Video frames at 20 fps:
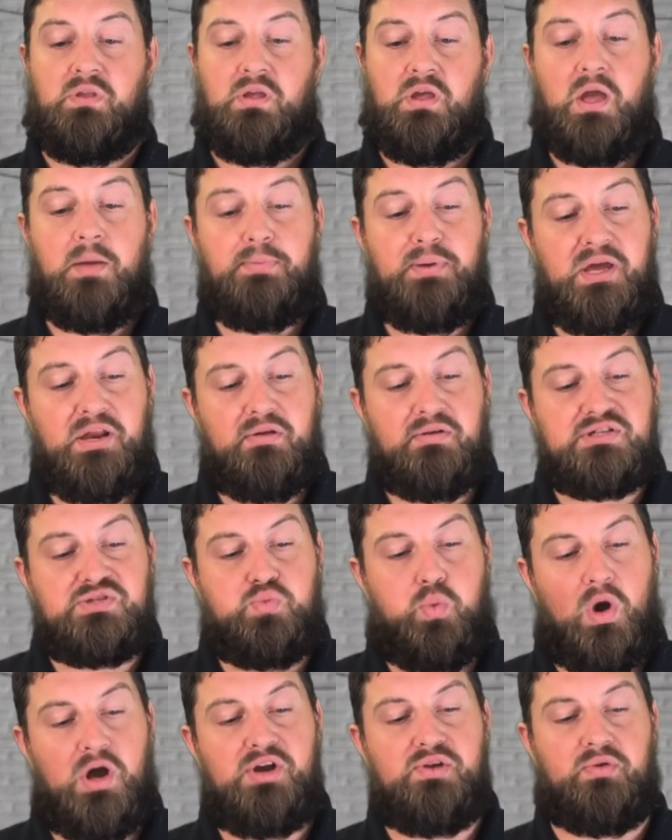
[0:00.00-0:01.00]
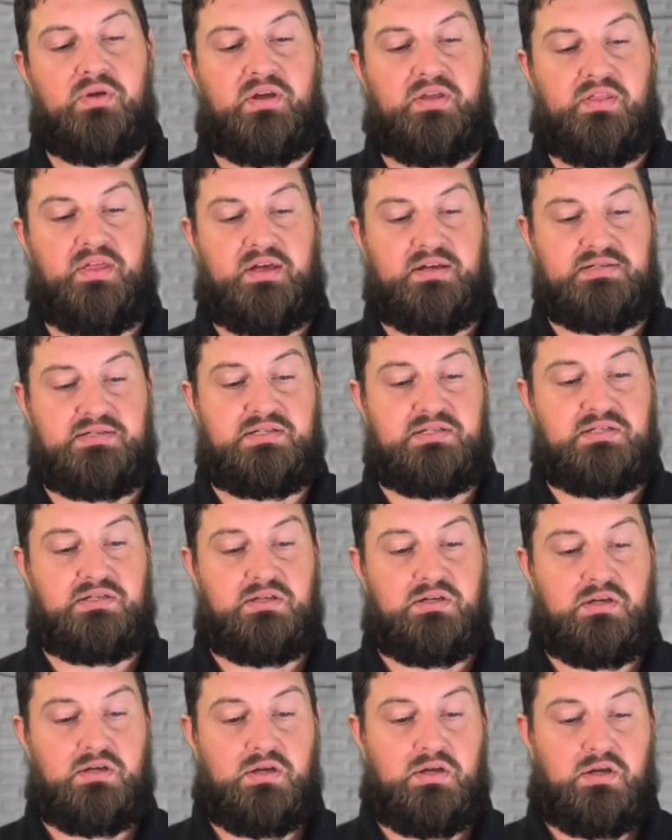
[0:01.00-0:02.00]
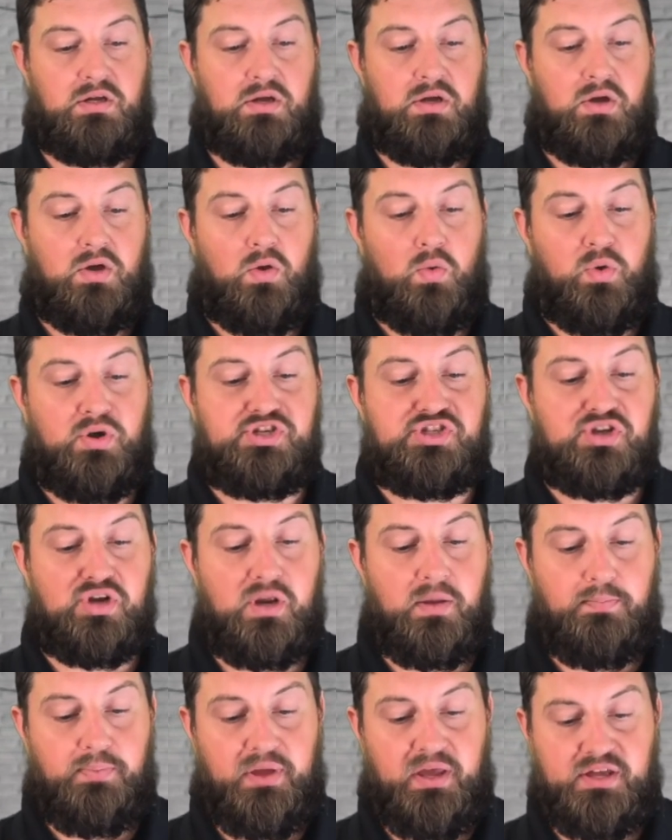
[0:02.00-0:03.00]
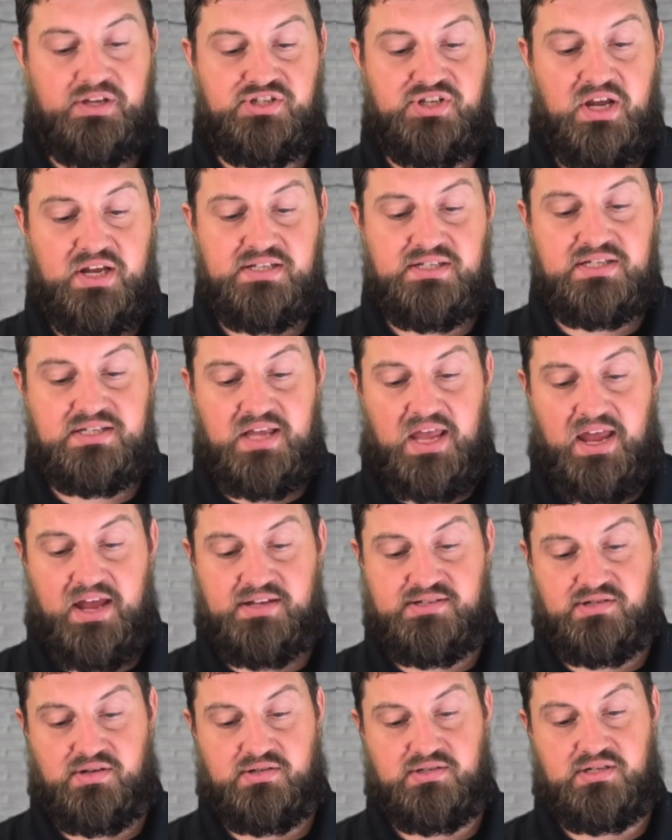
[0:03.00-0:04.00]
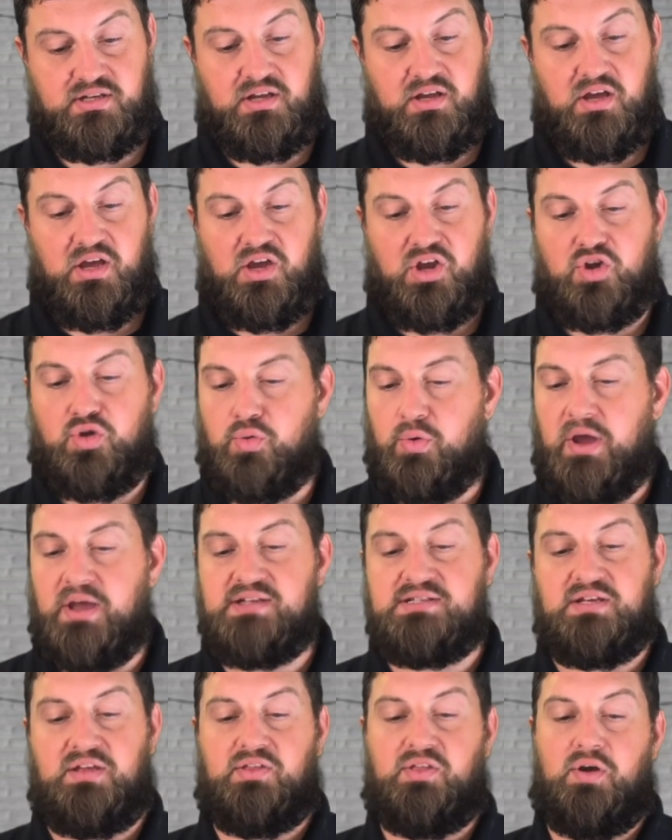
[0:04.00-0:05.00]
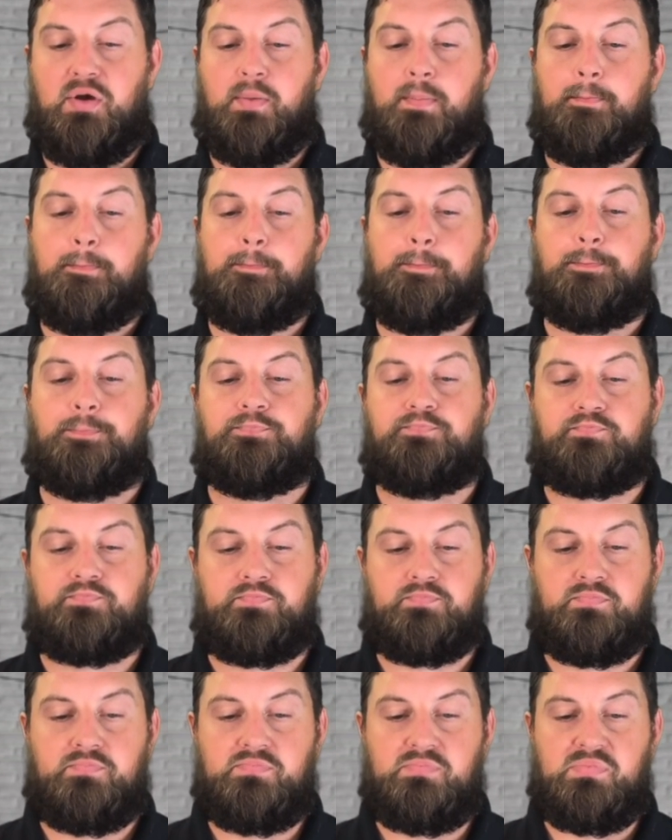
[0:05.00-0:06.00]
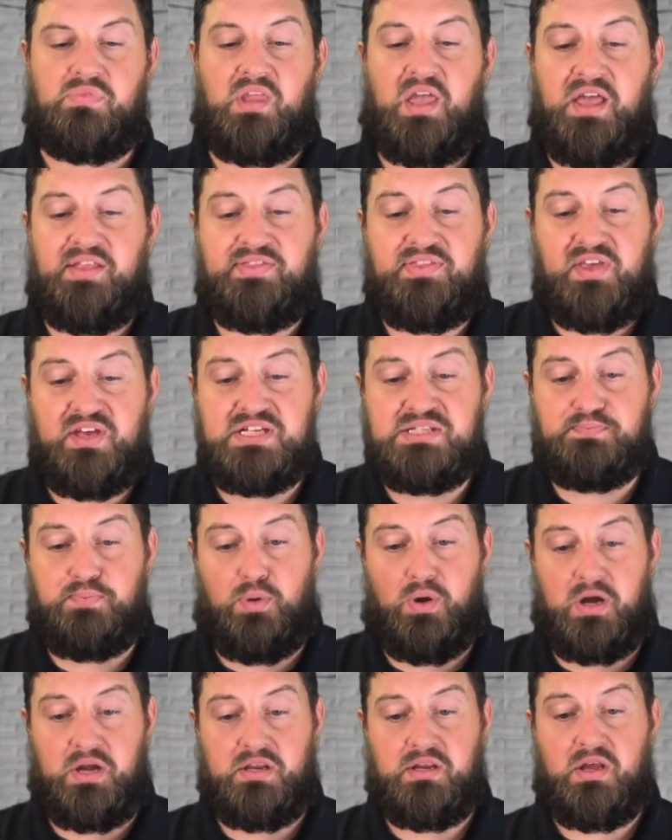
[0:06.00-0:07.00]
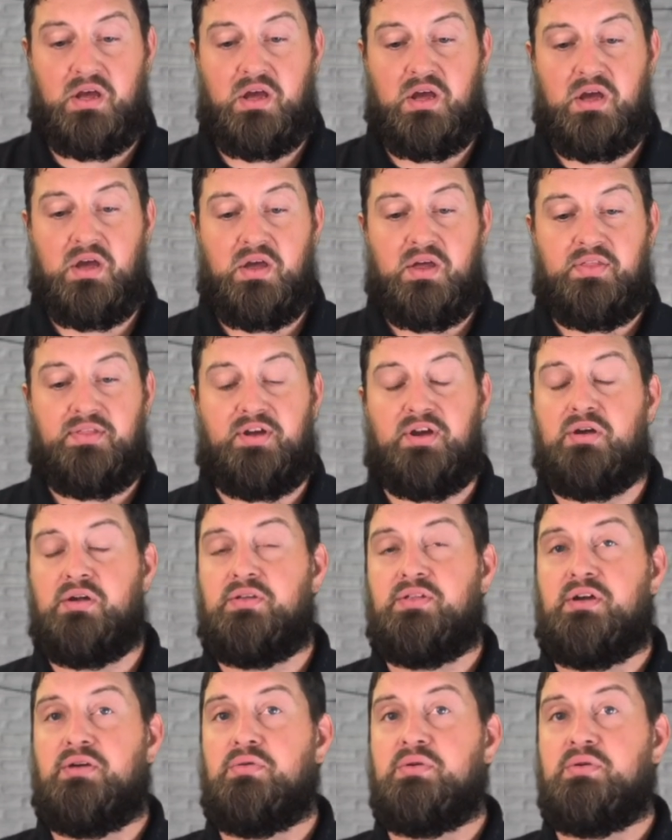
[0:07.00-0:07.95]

And Peter is wondering this. What should it be? Jesus answers it. Crazy, though. At this point, there, there